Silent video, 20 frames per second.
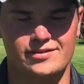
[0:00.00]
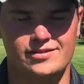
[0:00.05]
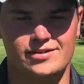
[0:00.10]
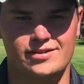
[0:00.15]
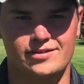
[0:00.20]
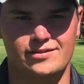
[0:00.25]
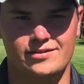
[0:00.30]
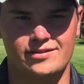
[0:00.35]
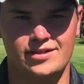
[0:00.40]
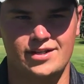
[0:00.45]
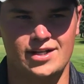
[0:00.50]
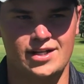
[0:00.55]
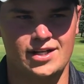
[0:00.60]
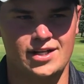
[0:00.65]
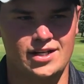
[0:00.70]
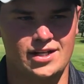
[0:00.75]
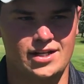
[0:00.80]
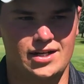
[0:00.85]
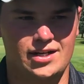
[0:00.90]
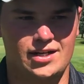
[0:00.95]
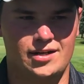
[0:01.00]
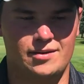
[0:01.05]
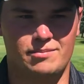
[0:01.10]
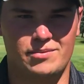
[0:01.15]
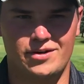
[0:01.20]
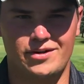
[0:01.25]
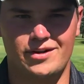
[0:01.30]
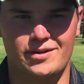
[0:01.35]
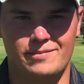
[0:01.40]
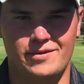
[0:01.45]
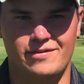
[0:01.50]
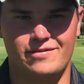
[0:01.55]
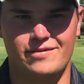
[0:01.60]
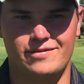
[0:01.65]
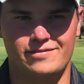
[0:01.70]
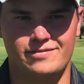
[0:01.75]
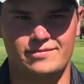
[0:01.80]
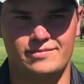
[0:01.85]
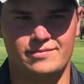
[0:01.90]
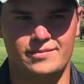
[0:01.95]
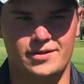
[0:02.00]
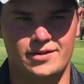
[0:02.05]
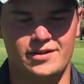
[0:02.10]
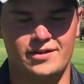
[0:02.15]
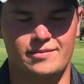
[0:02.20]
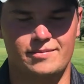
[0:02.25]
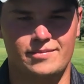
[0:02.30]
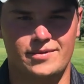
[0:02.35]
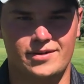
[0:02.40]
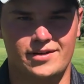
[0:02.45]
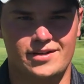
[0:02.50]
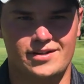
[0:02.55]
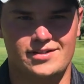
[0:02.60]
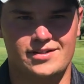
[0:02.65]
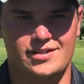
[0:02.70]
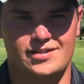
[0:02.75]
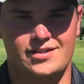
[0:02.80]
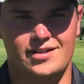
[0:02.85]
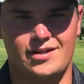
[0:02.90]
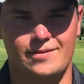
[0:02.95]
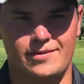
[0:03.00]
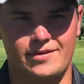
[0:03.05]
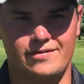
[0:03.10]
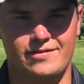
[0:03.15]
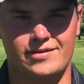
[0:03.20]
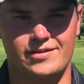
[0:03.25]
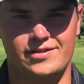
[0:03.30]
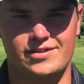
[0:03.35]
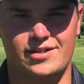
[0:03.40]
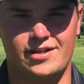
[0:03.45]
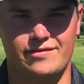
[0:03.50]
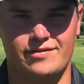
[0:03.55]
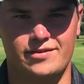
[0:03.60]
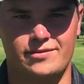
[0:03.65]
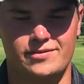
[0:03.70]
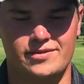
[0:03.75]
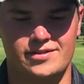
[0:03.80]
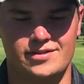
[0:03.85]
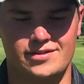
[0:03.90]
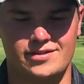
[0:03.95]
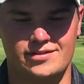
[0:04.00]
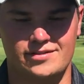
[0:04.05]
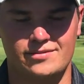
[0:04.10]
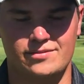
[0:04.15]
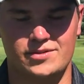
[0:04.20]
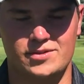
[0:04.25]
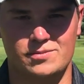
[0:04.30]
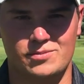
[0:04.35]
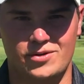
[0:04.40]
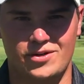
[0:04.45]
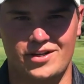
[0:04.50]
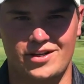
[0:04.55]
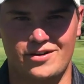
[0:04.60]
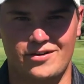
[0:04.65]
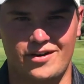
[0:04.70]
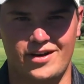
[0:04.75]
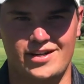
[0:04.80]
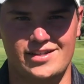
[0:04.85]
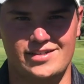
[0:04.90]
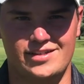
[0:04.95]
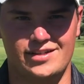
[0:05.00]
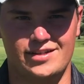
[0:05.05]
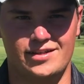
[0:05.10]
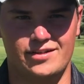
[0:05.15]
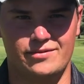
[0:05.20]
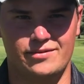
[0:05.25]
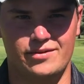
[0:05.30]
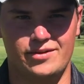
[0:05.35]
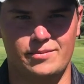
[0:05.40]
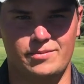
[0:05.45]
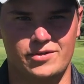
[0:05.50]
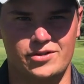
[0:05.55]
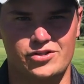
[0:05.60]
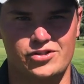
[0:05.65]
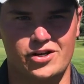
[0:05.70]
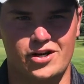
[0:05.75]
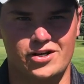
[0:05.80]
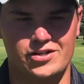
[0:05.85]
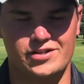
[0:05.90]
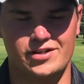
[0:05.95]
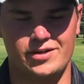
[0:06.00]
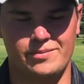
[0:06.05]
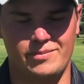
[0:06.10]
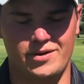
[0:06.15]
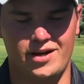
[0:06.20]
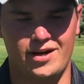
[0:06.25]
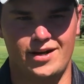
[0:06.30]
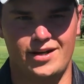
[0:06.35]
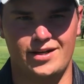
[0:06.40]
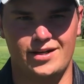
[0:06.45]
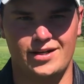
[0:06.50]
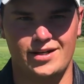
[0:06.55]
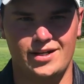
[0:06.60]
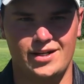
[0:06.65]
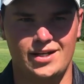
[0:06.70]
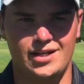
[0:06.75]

So, uh, birding my burning, burning six out of my first seven was, was pretty crazy, and it really put Josh in a bind.